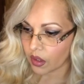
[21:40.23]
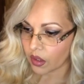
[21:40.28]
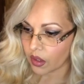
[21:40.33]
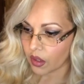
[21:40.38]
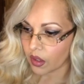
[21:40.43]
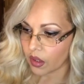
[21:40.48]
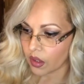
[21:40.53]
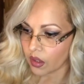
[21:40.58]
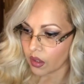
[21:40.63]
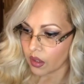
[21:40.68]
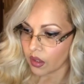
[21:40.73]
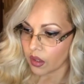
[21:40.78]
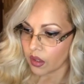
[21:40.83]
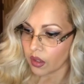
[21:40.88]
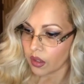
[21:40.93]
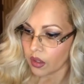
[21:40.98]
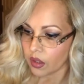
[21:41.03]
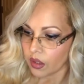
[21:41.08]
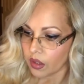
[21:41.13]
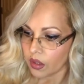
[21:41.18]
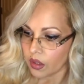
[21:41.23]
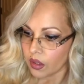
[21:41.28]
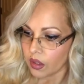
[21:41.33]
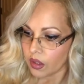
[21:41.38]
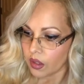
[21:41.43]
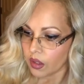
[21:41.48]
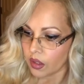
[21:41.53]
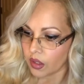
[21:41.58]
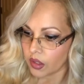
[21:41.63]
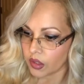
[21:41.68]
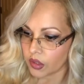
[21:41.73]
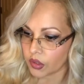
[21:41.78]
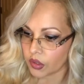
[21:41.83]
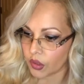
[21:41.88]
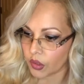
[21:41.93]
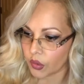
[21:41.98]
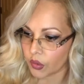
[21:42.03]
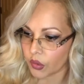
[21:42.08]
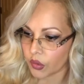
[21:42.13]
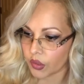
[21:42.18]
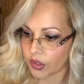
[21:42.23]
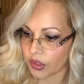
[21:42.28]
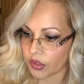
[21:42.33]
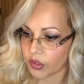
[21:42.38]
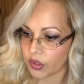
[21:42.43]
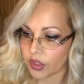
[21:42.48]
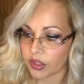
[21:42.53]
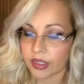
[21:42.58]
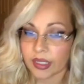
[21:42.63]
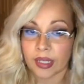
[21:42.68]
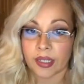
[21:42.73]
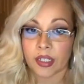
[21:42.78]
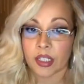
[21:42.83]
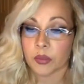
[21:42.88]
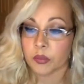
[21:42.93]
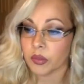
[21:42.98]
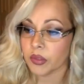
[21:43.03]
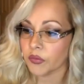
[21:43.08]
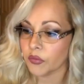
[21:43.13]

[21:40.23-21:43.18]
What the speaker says: So you can look that up if you want more information.